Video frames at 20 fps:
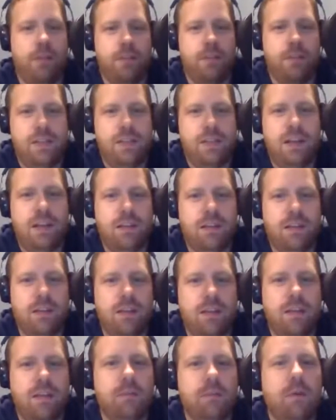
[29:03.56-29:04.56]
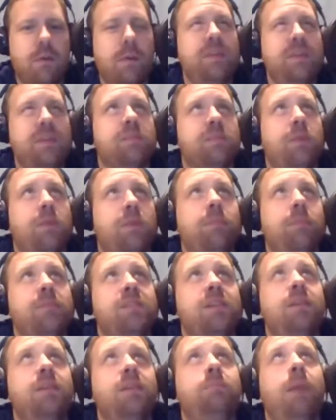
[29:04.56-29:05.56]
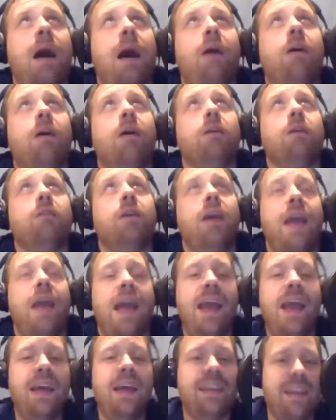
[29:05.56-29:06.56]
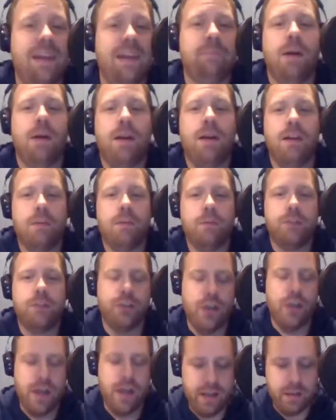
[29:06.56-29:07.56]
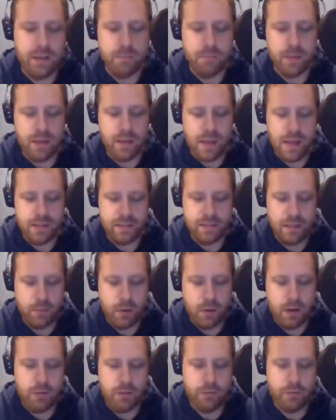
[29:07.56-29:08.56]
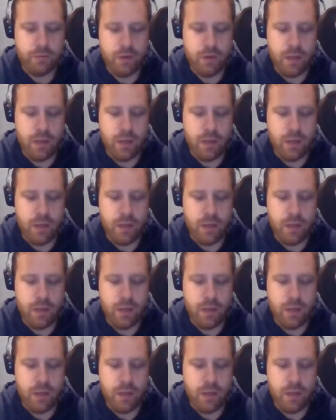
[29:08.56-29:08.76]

Sal. It won me Supremacy, Power Hungry, and Empire, which you're not in. But yes, I won all 3.